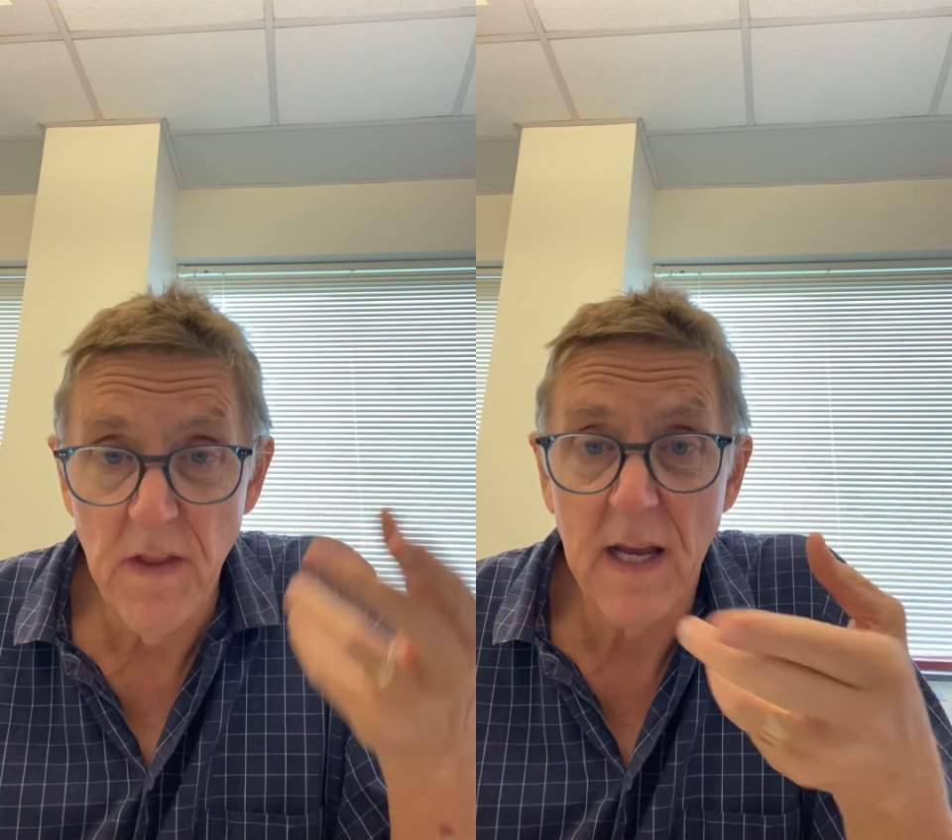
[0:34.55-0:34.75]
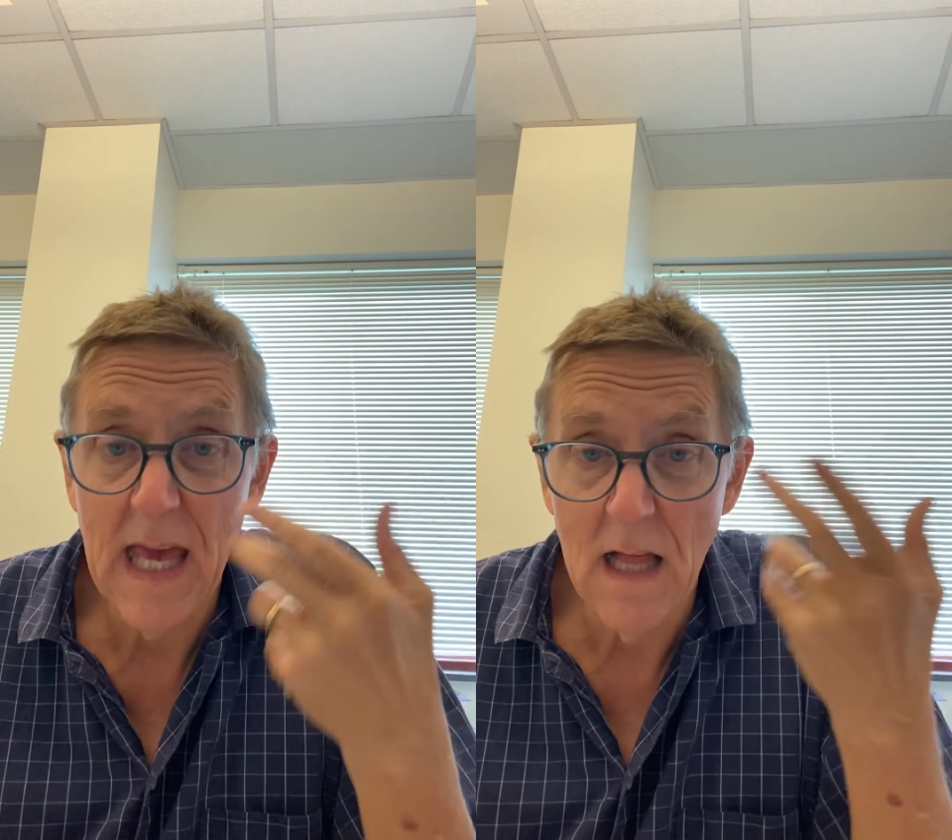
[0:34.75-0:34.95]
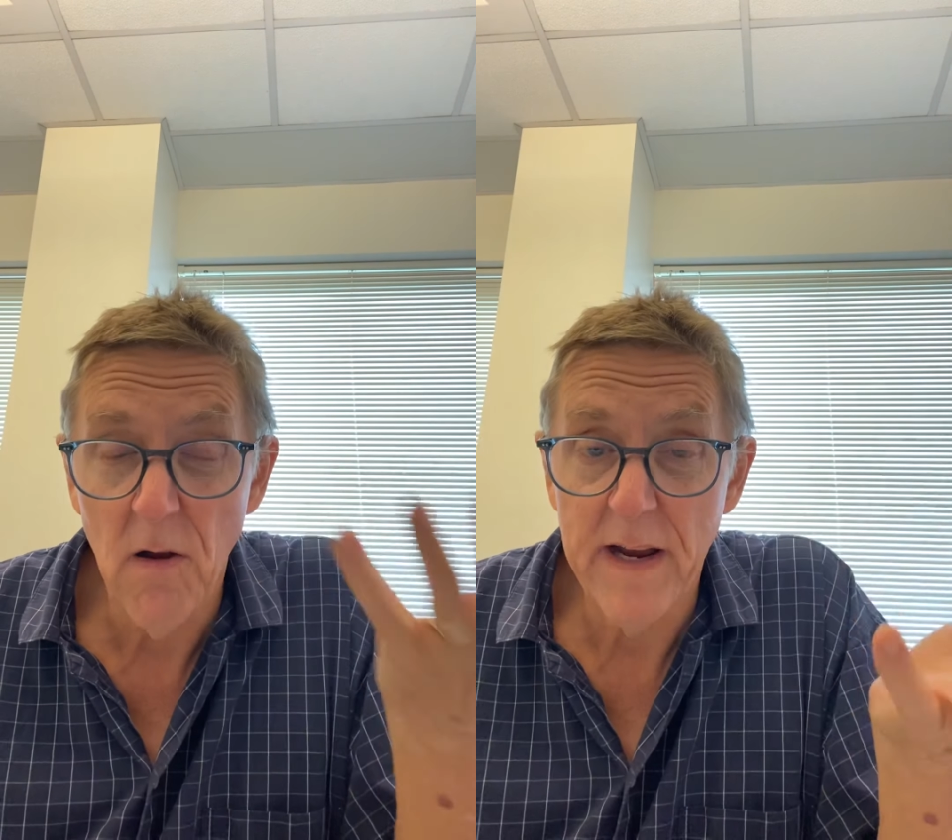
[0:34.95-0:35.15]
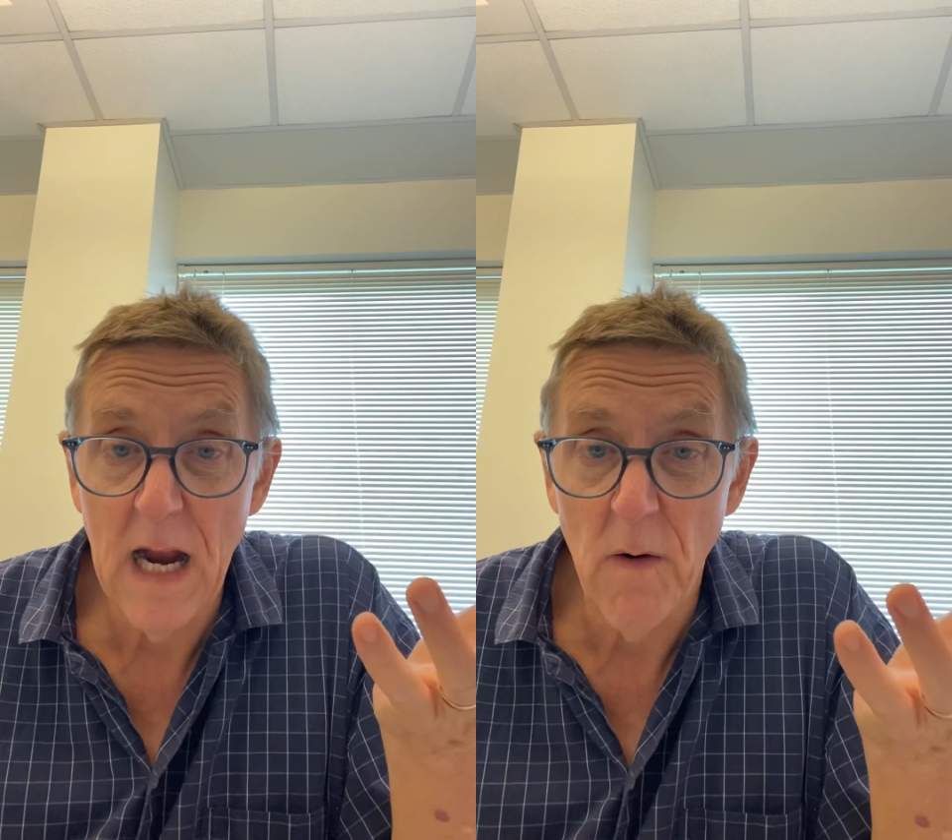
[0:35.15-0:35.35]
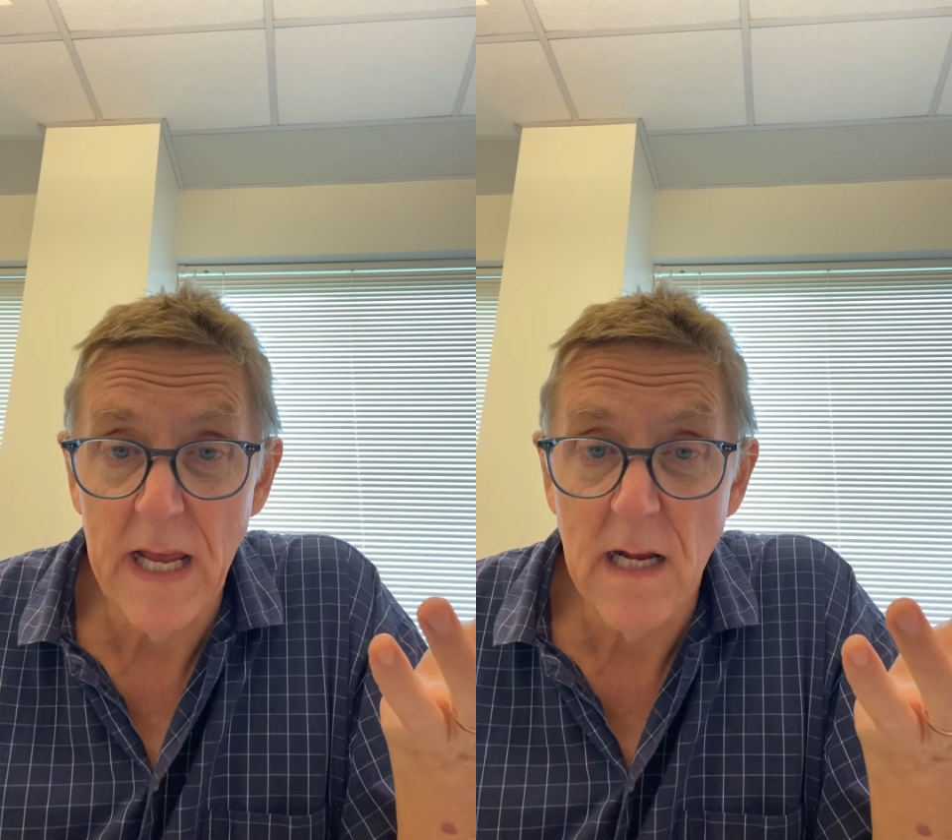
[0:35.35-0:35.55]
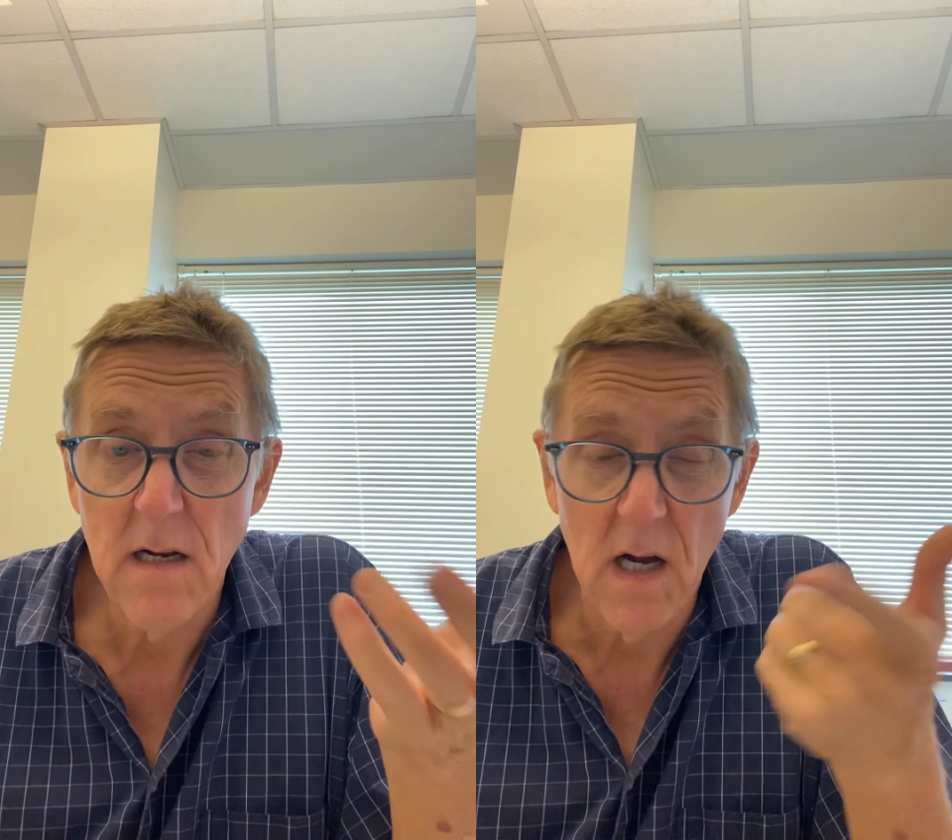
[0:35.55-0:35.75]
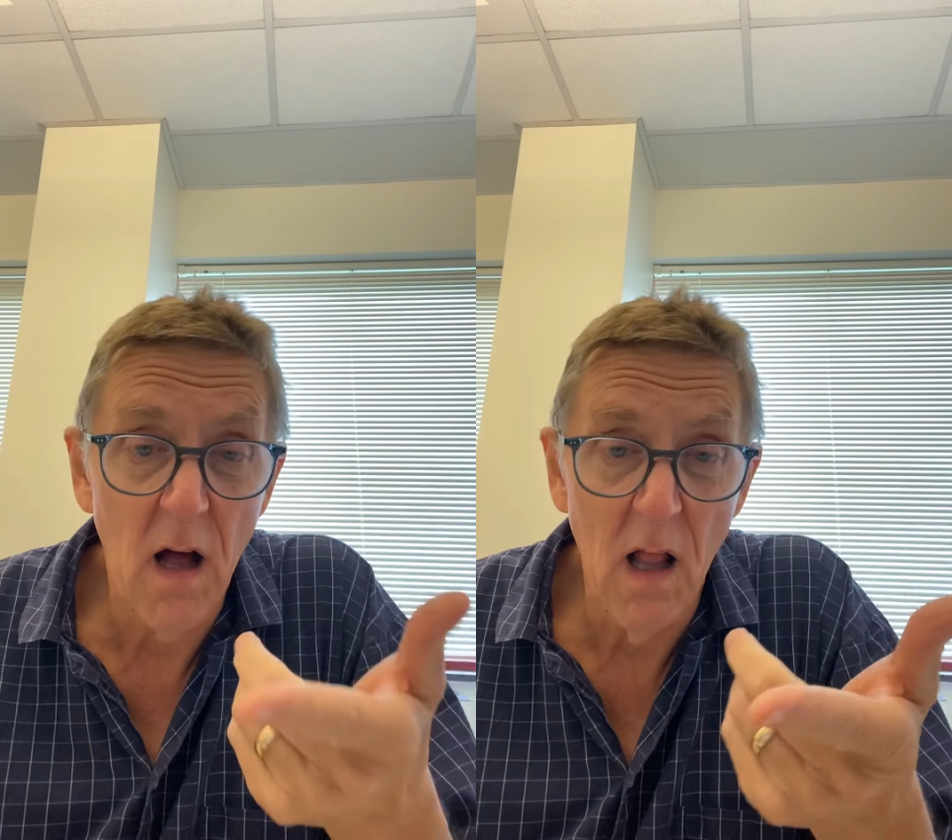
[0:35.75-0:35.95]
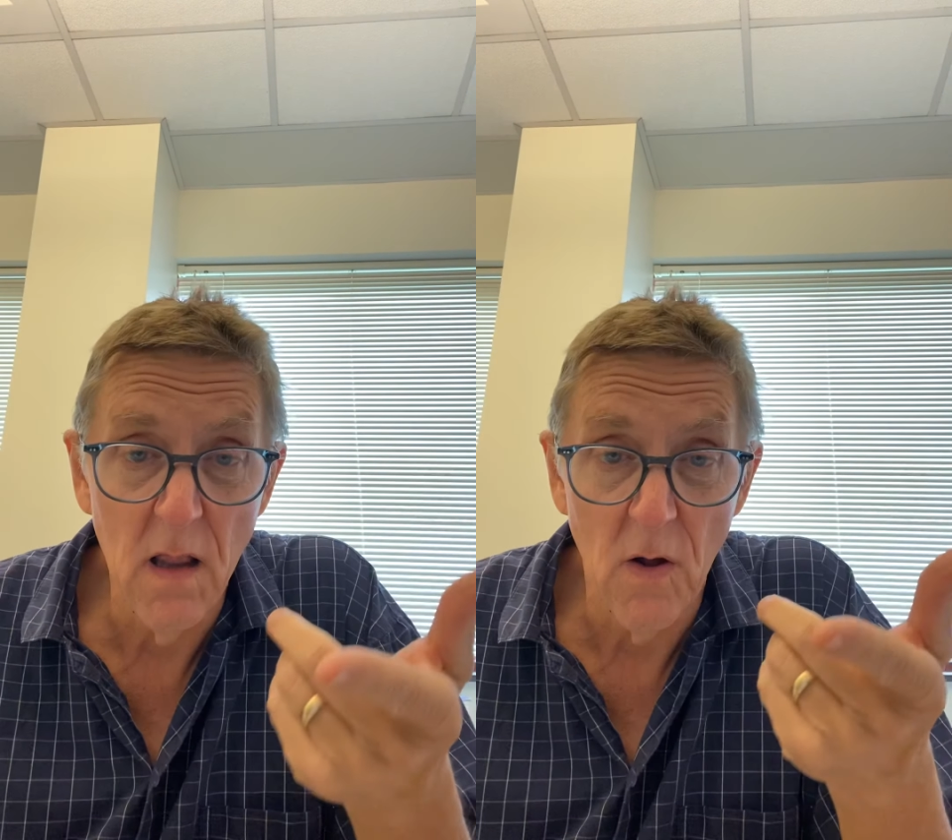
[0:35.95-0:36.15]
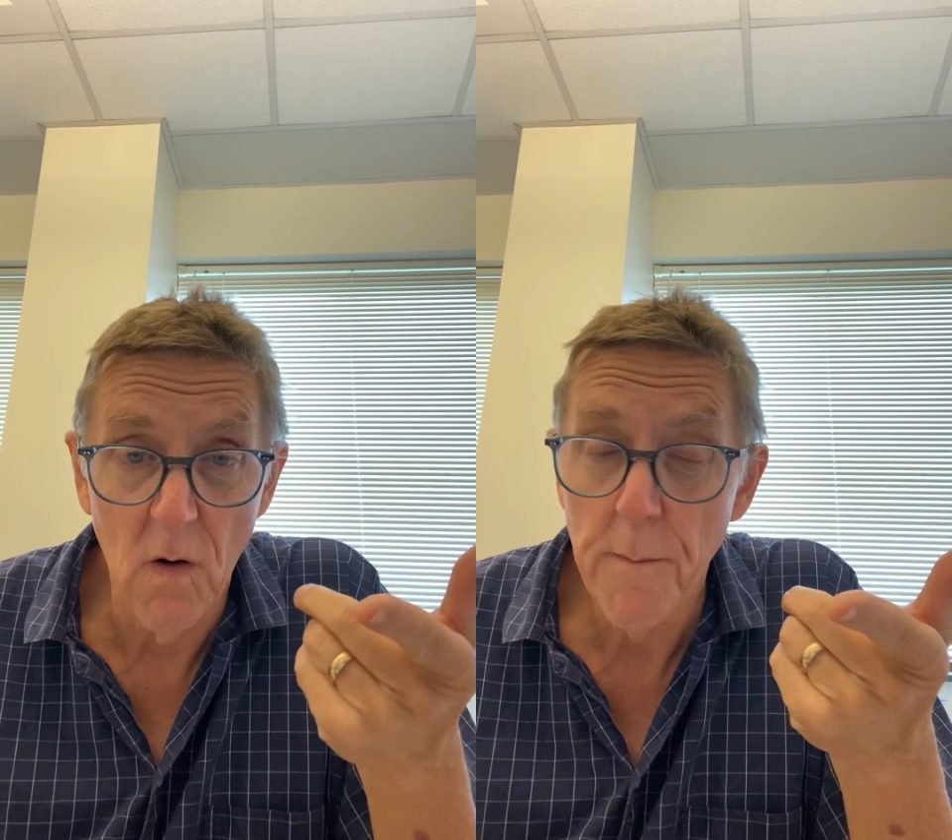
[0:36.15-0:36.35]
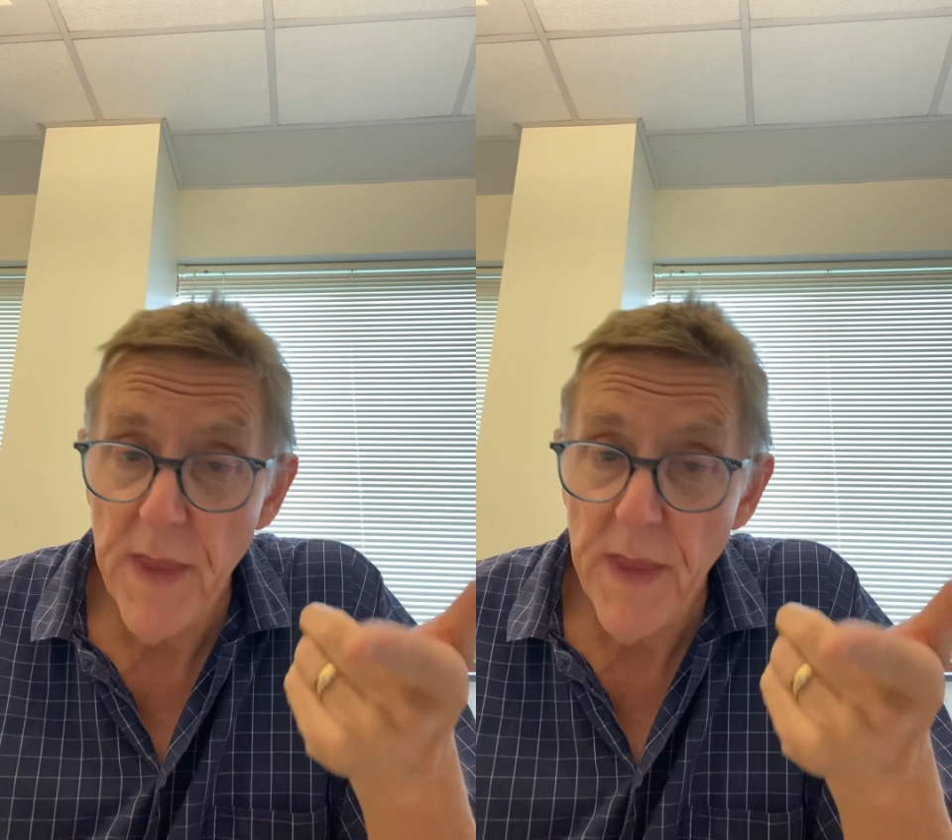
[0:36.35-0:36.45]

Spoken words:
carry color.